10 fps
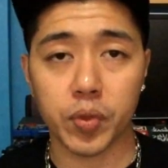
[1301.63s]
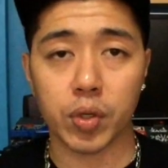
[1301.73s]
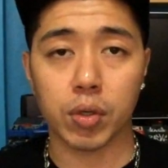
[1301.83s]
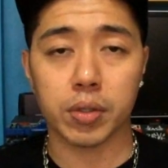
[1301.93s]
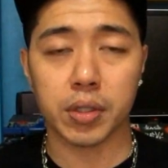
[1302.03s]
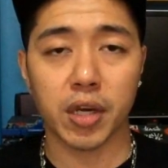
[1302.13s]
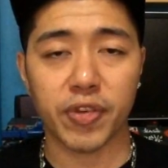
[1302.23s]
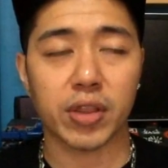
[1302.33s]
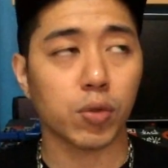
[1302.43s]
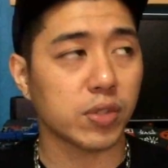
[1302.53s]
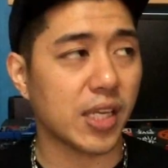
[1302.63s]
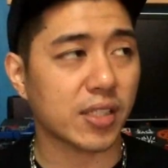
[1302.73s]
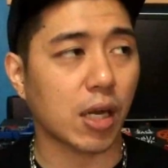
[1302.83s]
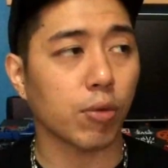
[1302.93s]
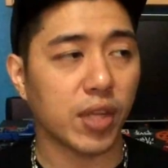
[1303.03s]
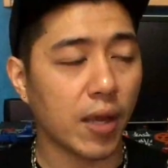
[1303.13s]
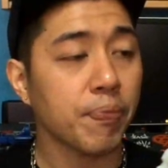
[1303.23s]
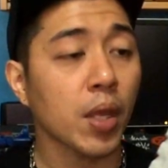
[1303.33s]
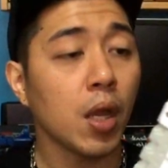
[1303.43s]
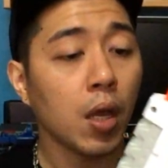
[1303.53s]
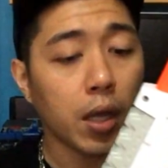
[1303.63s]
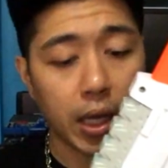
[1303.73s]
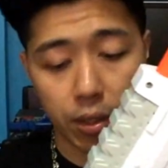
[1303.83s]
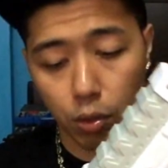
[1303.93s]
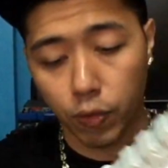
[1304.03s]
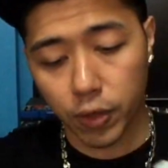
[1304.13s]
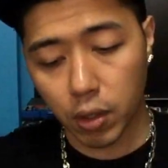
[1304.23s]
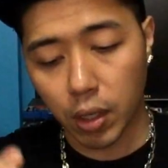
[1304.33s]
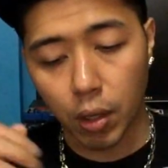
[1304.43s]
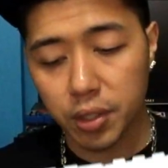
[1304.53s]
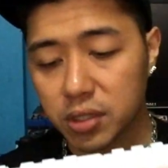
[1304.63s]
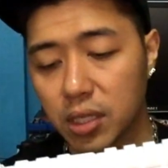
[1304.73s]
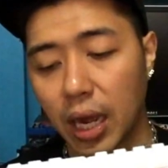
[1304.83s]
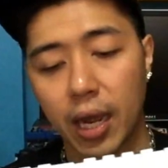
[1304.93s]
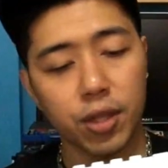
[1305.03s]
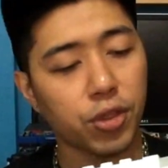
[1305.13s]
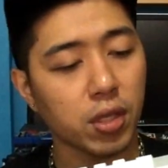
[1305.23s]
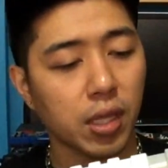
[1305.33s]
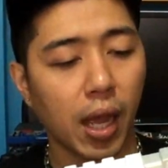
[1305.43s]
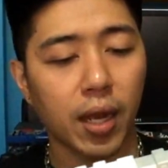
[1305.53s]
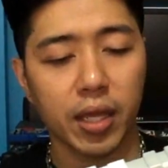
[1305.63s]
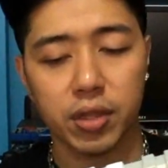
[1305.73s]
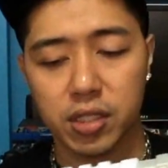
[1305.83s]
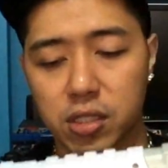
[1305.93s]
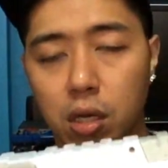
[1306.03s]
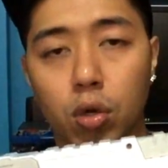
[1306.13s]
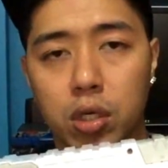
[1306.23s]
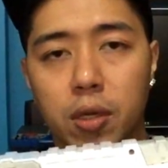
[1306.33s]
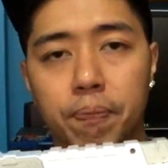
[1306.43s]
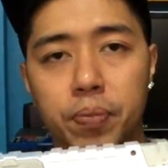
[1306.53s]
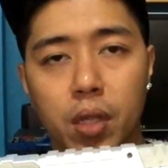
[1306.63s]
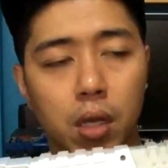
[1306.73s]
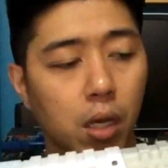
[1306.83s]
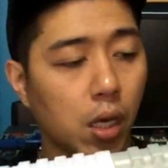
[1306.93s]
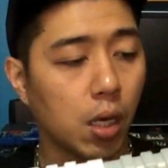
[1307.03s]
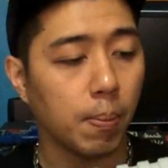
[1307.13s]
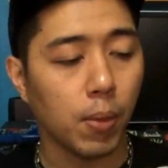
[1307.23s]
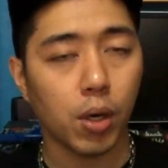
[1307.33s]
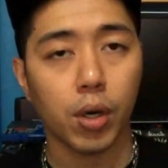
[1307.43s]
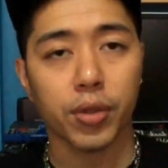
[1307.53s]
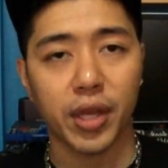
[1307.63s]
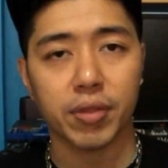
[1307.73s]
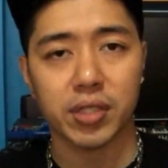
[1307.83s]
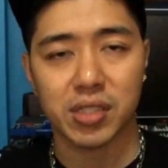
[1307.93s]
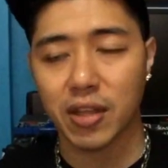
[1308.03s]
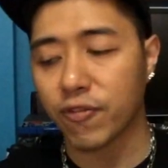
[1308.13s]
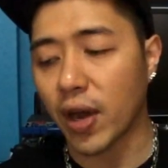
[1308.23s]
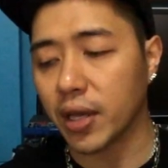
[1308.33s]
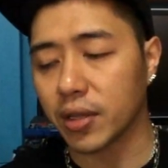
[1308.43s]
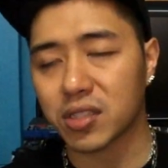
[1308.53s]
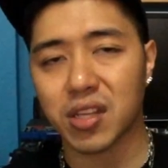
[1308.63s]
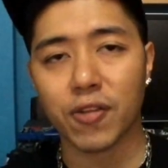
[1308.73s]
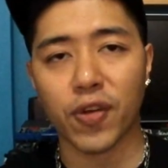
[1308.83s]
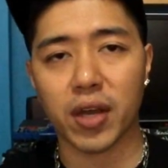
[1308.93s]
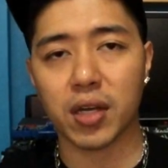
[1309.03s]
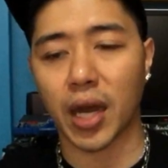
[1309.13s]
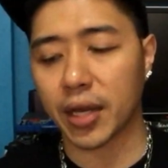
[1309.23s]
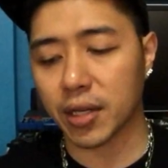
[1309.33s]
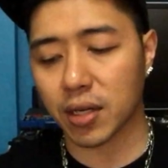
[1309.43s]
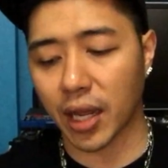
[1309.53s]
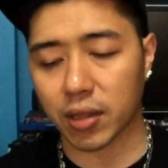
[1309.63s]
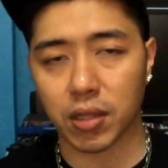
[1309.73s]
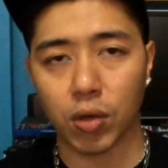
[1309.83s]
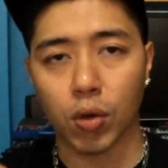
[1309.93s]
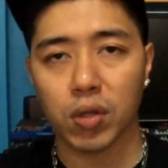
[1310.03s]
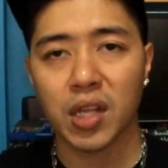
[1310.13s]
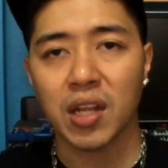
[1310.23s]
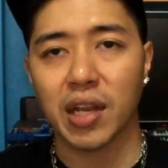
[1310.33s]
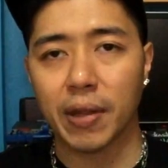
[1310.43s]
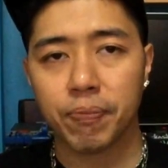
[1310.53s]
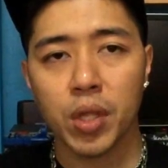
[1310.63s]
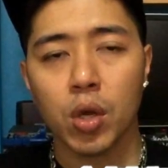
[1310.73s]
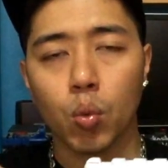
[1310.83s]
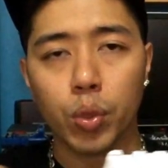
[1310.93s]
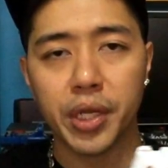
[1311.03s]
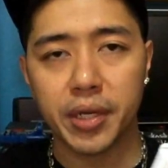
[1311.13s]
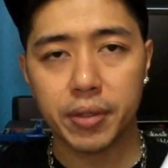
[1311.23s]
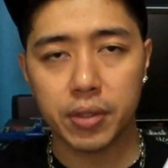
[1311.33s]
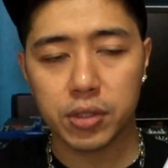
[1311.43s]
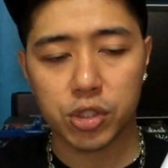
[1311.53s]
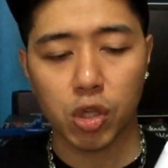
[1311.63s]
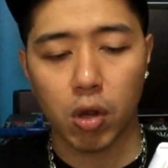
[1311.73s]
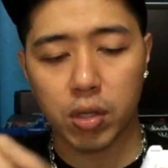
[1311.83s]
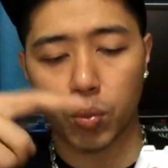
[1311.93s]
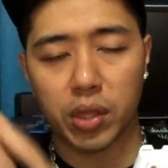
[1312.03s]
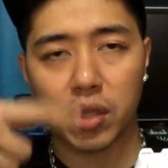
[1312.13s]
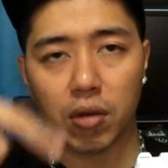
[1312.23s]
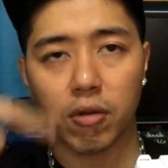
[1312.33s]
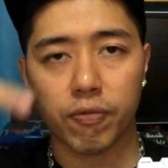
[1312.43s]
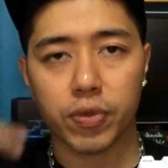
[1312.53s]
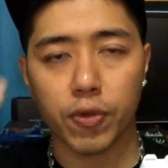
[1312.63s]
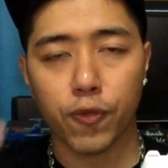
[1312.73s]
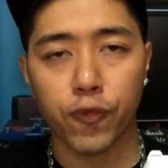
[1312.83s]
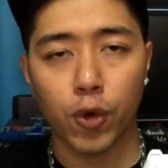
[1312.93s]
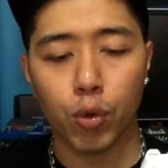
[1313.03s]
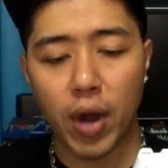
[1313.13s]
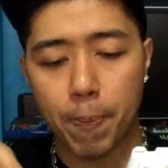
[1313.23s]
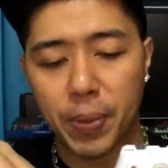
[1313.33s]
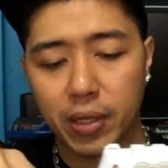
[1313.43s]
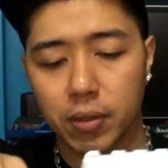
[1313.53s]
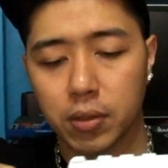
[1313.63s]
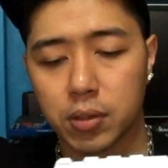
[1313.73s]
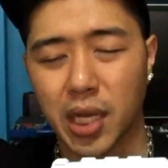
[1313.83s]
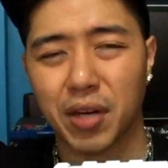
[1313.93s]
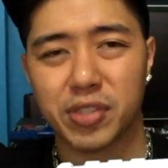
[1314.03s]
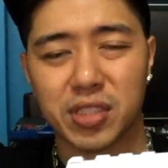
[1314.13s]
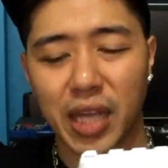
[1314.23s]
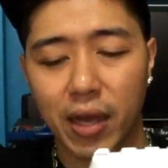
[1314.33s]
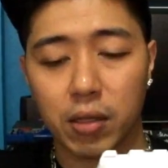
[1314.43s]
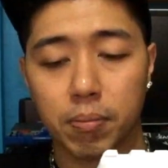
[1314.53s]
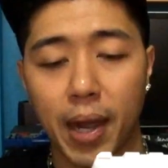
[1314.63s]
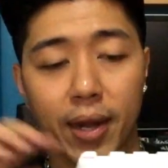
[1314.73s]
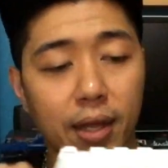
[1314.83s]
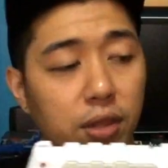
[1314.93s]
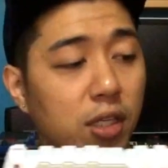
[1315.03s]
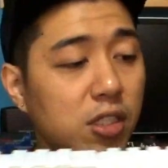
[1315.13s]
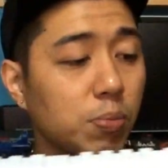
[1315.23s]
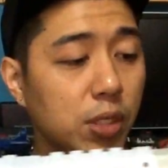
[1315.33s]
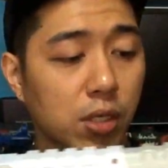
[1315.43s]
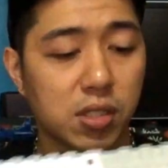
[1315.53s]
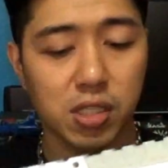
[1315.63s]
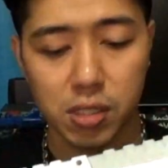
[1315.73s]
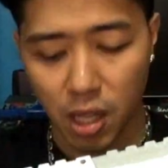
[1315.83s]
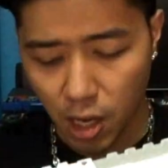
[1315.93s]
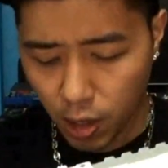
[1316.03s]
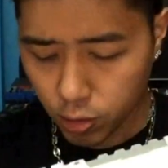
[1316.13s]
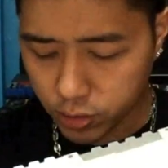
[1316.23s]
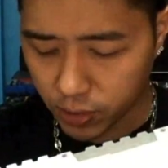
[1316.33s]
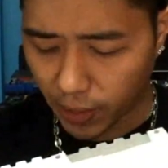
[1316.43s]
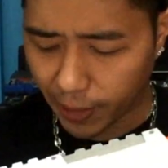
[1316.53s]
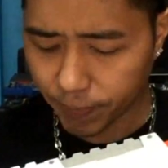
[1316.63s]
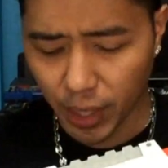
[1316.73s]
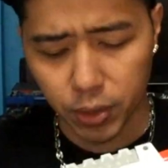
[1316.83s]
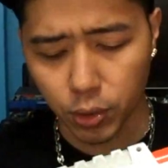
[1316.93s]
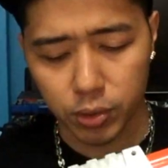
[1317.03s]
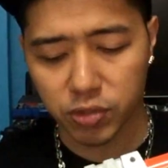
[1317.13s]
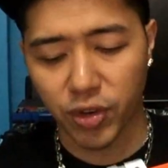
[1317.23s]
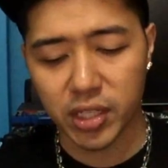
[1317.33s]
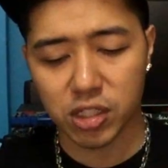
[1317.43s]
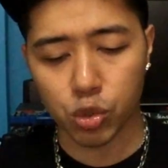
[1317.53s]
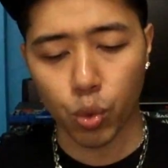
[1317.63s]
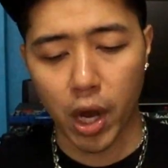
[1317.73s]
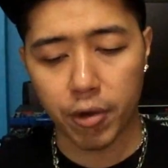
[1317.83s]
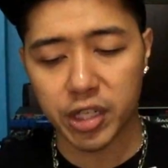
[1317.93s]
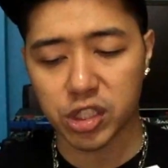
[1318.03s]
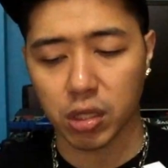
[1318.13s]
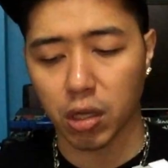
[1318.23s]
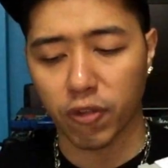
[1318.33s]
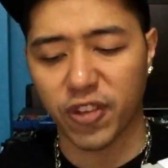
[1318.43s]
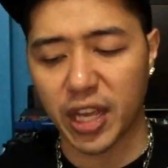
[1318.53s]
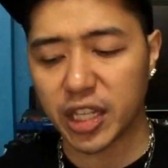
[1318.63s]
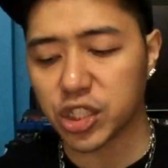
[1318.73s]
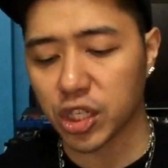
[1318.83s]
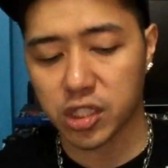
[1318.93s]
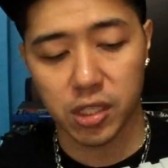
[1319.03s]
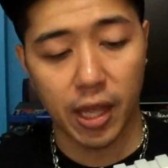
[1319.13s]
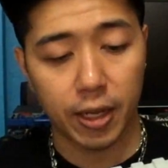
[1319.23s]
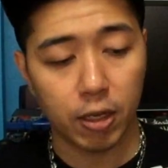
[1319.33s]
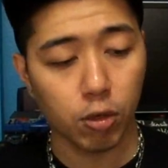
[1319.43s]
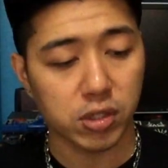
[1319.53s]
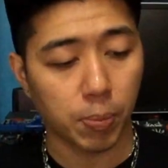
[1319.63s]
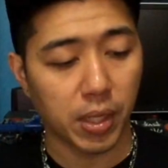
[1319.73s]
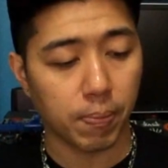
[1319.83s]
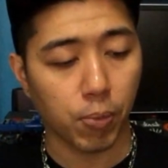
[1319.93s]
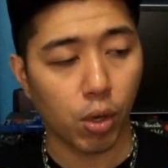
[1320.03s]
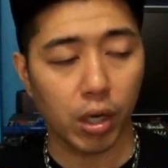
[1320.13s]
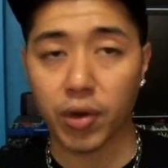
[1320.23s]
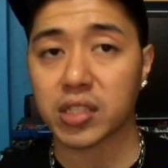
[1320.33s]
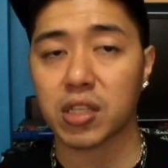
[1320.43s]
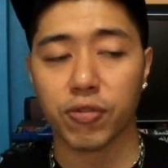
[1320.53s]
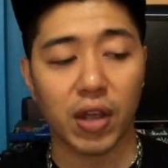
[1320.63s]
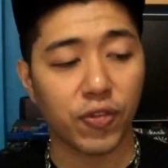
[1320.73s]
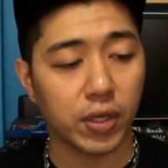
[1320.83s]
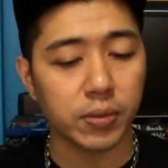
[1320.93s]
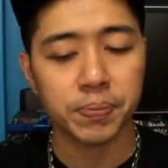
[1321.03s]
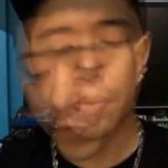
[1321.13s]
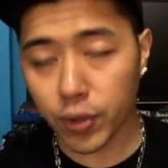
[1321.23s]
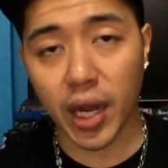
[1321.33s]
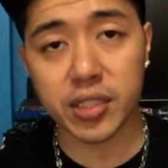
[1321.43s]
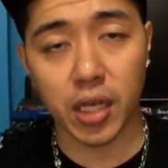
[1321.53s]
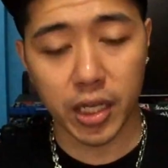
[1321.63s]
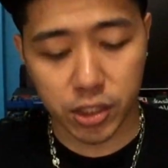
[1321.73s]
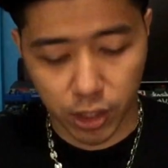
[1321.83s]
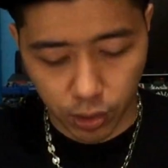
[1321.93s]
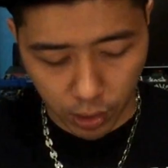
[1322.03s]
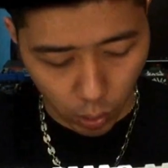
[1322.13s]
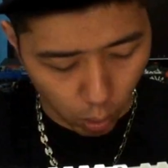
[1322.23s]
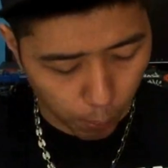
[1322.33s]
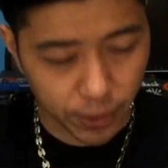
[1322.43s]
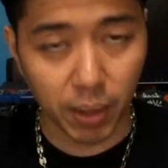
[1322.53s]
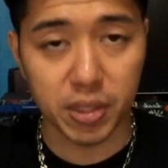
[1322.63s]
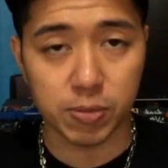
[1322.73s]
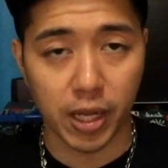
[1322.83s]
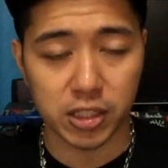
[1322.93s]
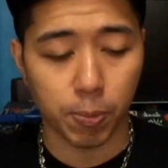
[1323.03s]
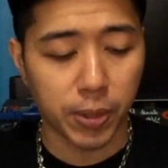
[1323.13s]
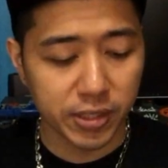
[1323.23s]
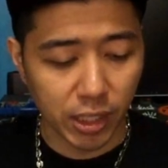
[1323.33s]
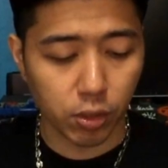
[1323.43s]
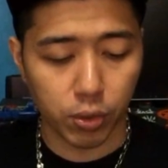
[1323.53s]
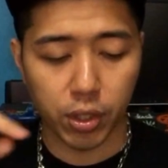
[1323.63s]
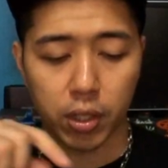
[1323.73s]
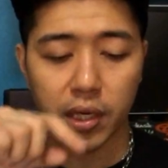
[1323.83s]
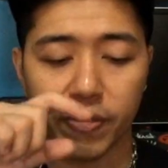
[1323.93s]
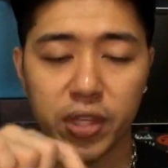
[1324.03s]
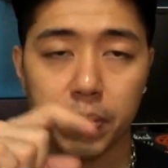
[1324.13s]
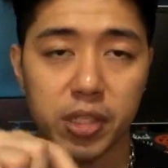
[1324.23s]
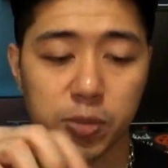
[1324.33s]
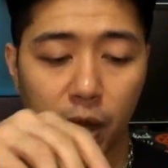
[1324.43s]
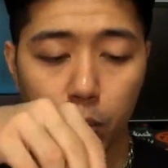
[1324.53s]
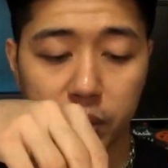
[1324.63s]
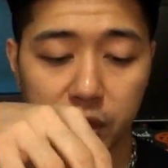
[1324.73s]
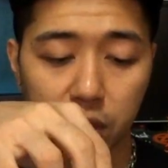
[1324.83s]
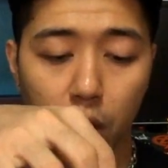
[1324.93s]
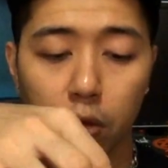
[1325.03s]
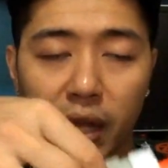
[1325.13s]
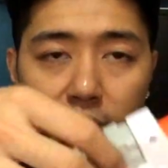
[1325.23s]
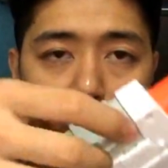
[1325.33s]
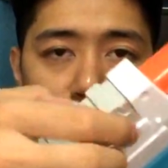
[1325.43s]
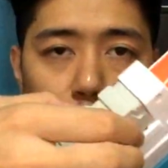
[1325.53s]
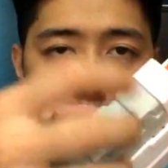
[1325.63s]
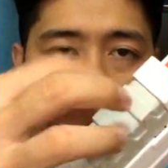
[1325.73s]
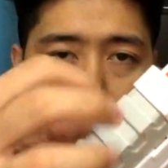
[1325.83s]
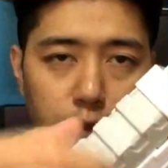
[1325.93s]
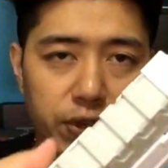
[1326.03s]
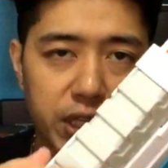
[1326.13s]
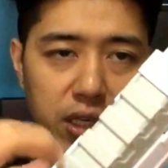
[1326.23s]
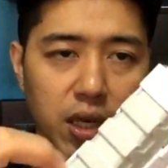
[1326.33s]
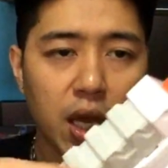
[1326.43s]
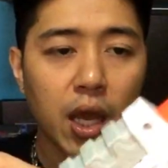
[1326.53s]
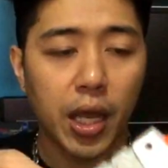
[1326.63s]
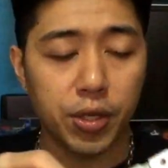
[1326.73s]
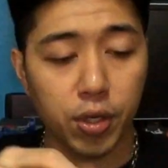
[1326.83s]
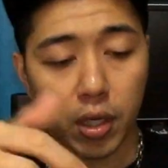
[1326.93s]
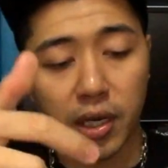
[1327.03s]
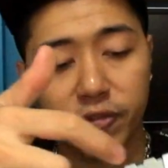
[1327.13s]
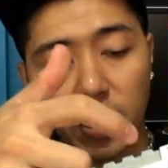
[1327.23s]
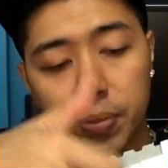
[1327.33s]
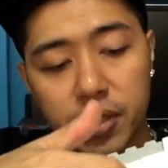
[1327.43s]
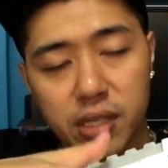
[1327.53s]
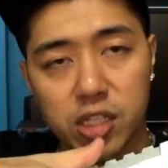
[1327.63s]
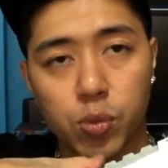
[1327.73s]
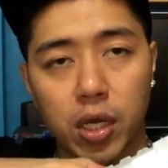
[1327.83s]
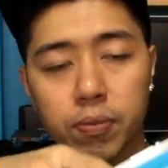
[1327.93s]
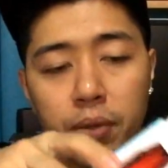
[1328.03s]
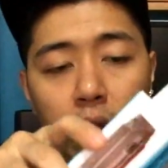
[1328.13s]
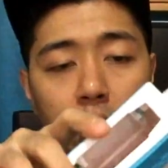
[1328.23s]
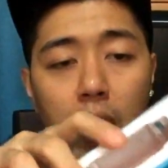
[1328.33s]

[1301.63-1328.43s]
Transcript: you know, Nerf enthusiasts out there. And overall, honestly, I think that I like this look more than the Sling Fire. The Sling Fire, I didn't like the whole like wooden stock with the full wrapping kind of style, but I like this because this looks like, I don't know, it's very squarish, a lot of edges, and it looks a bit more aggressive, I feel. If you guys are actually gonna open up this blaster, please take note, you lift up this part, which is all like 4 clips over here, and you gotta lift up this as well,